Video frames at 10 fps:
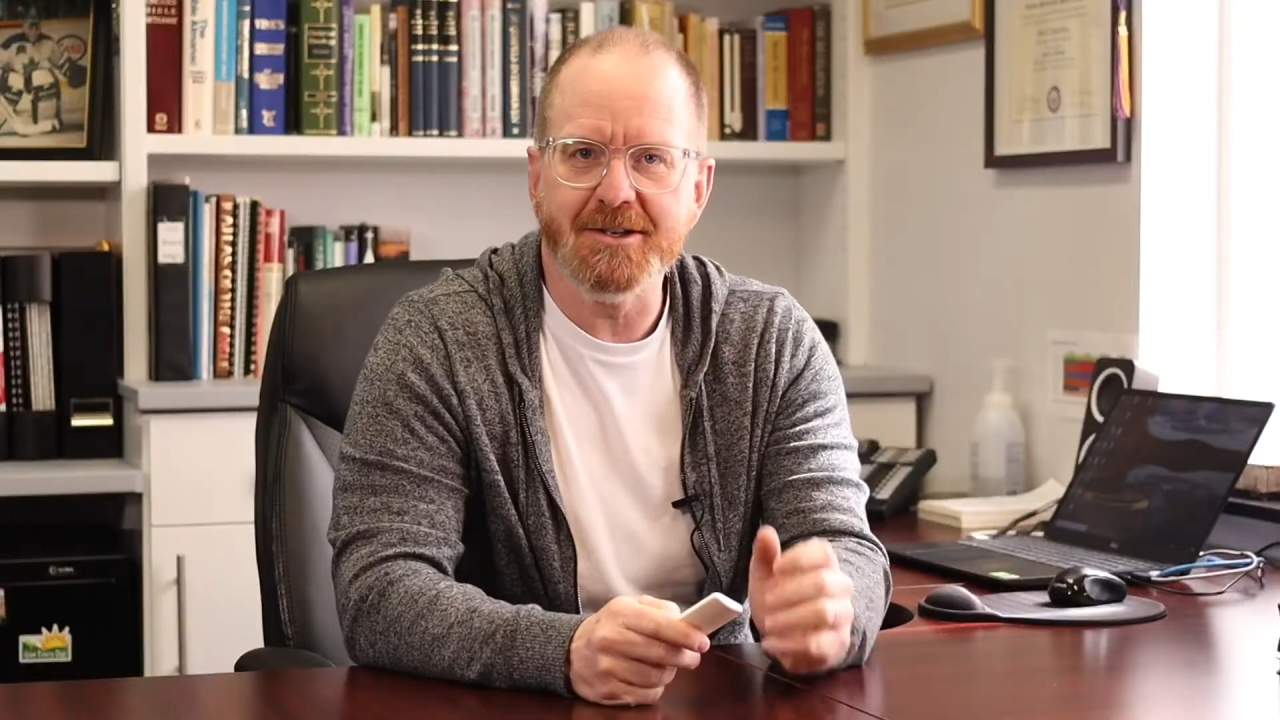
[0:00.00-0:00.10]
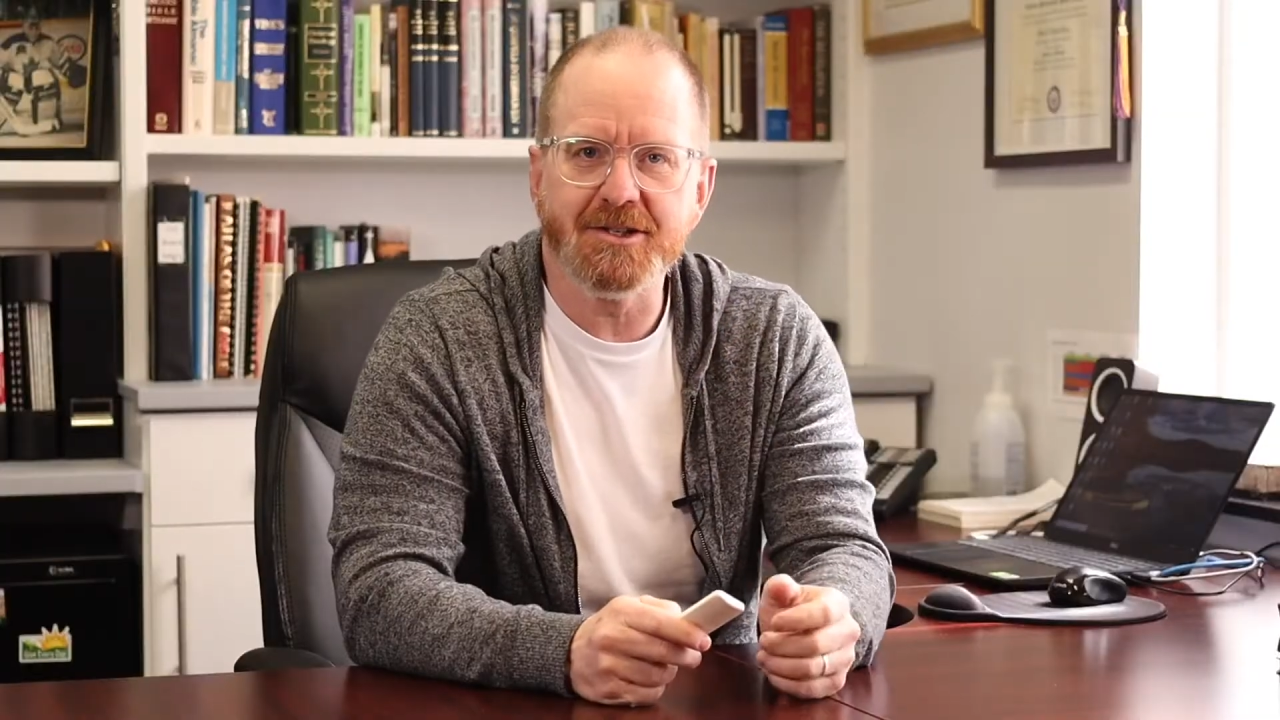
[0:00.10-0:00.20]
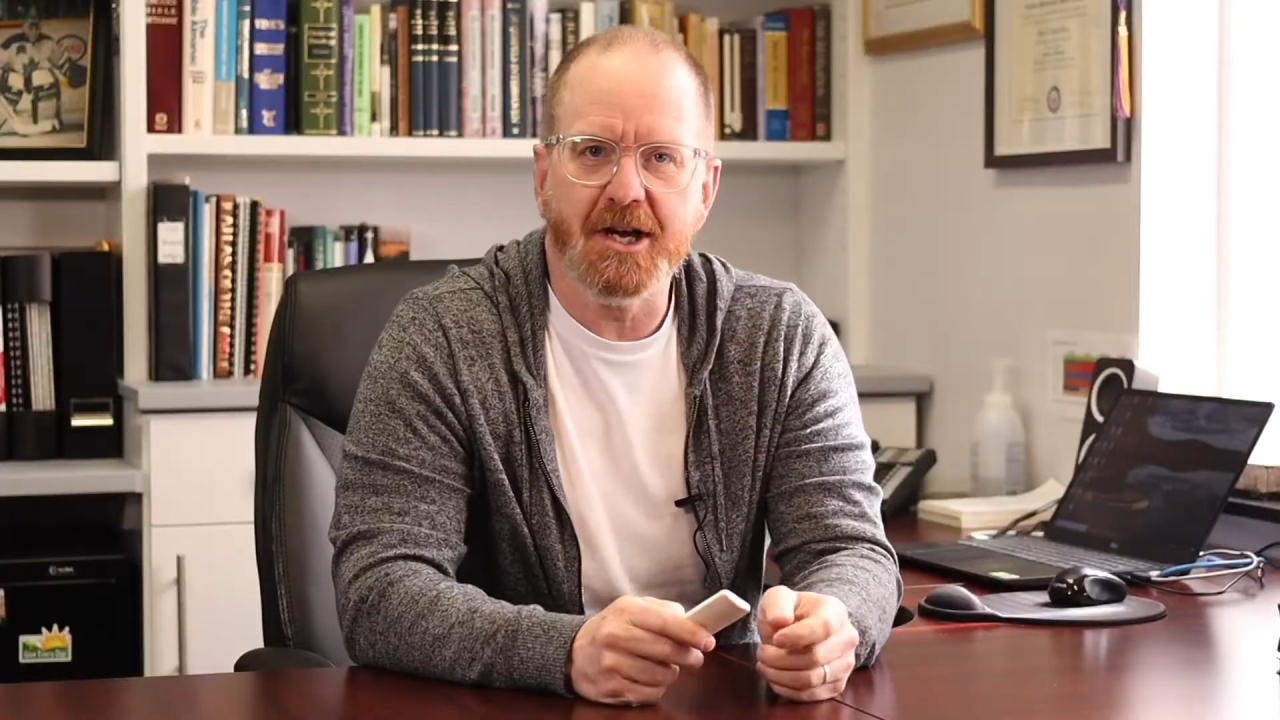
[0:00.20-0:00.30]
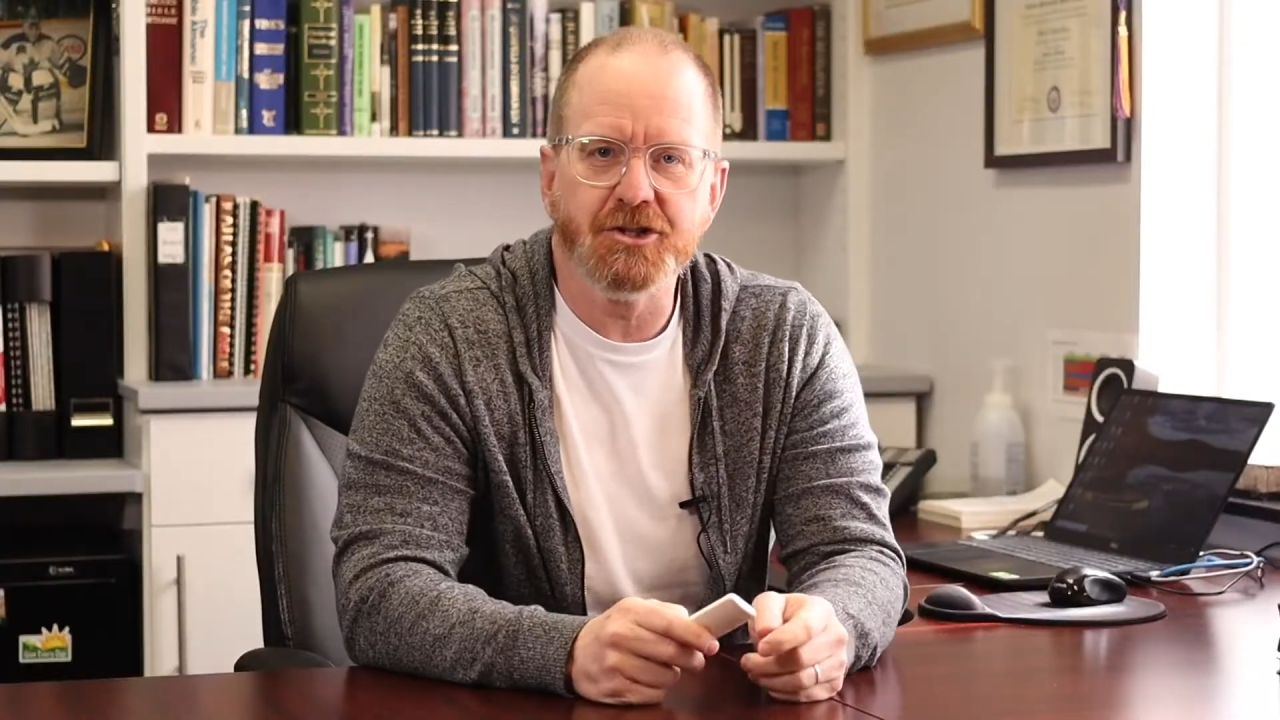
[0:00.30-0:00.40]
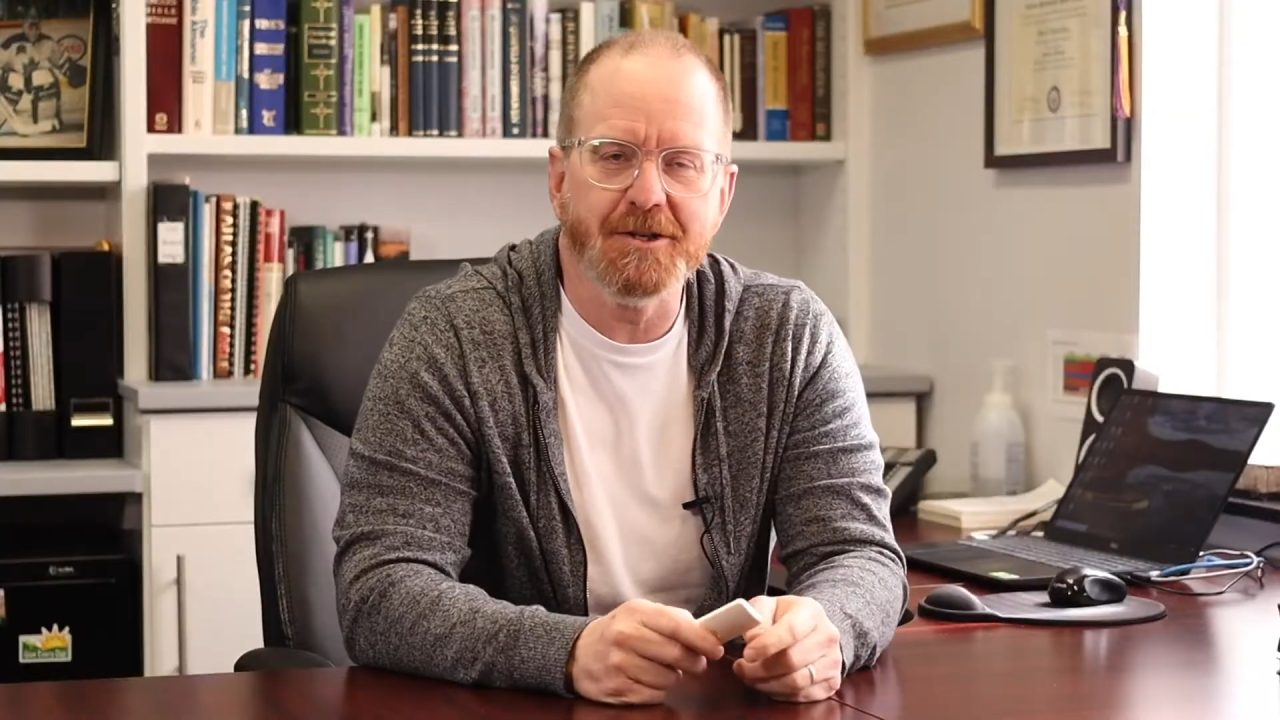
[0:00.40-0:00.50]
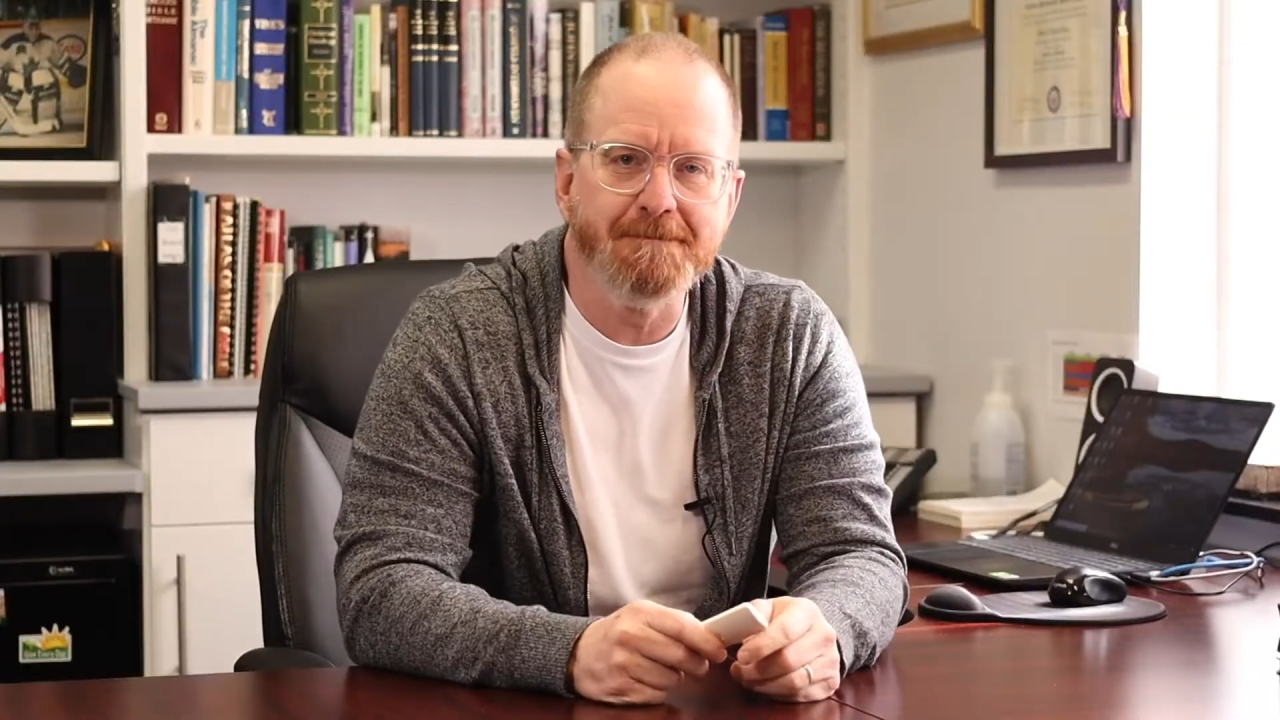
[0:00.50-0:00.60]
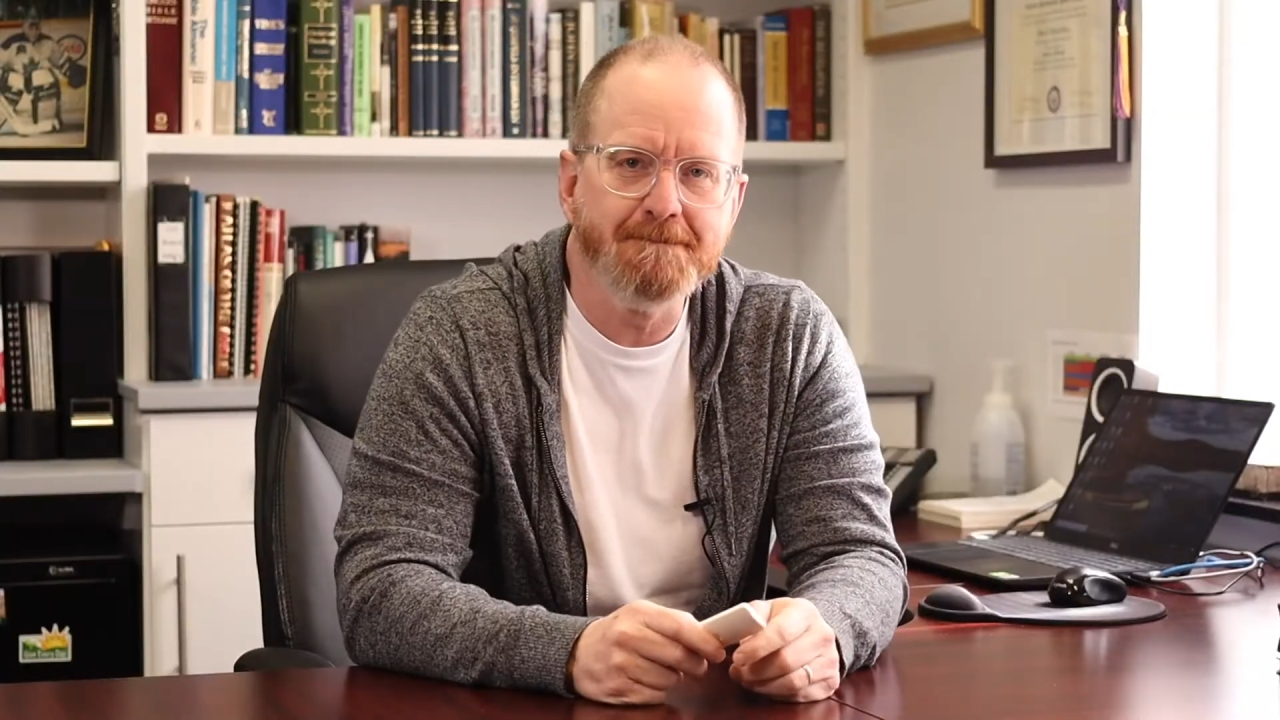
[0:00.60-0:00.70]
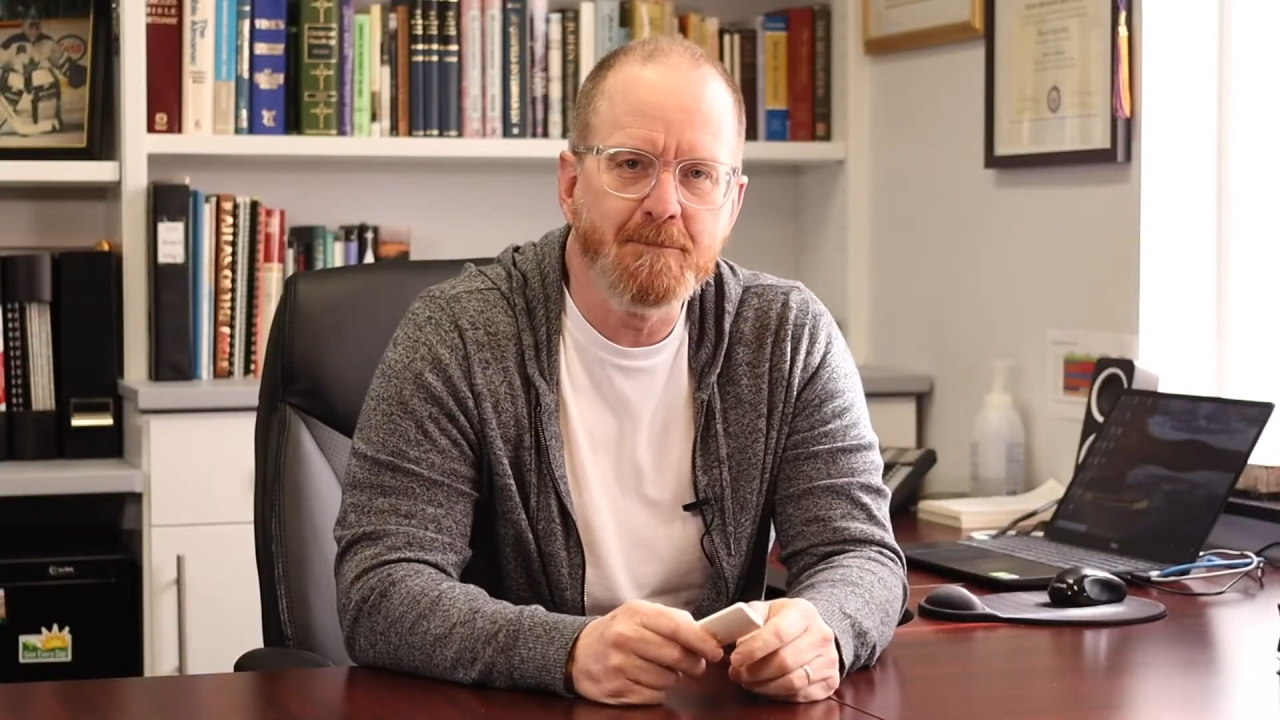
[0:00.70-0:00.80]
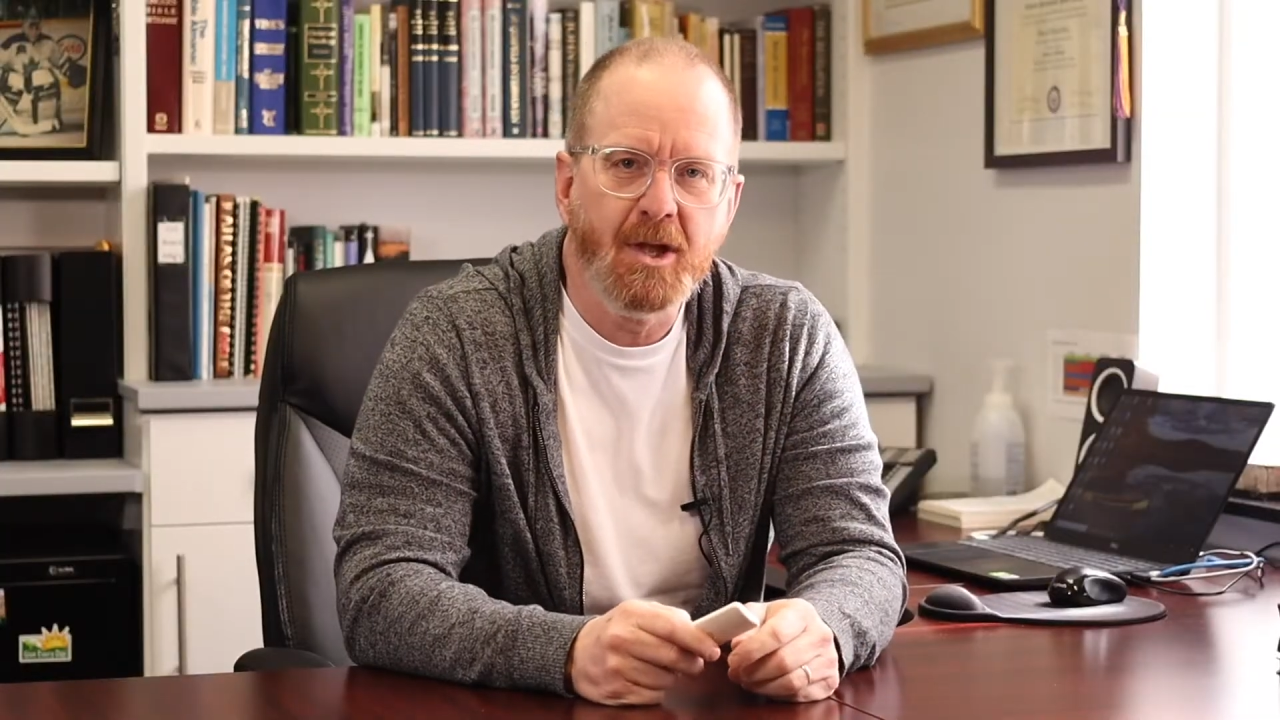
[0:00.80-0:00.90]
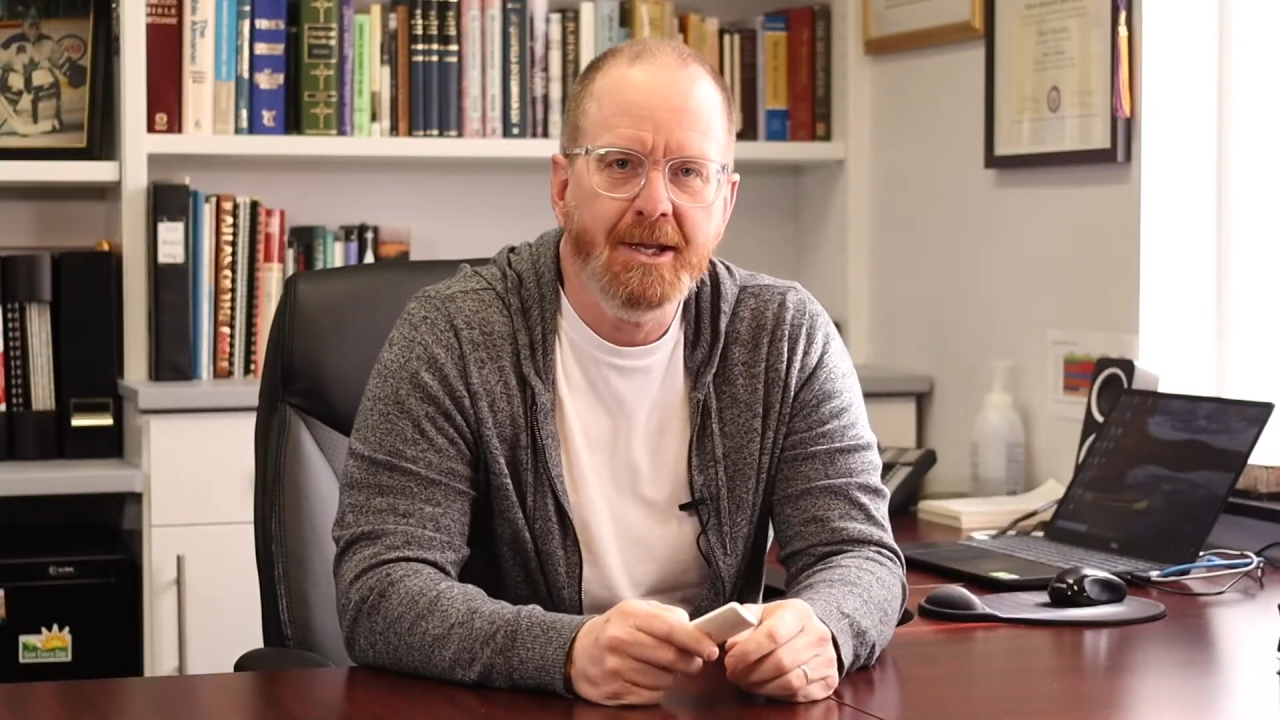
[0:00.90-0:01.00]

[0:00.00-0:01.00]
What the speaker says: discussion.